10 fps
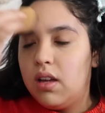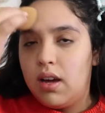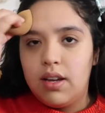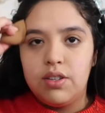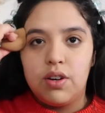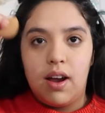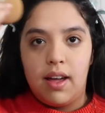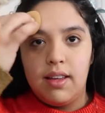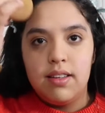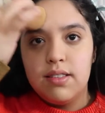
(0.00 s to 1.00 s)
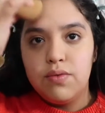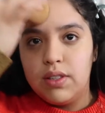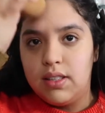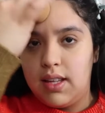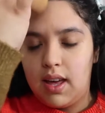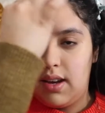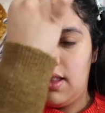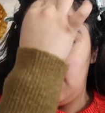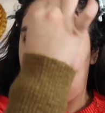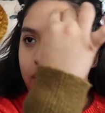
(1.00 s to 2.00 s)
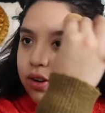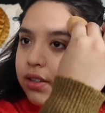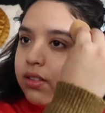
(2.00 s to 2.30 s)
I try and really get in there.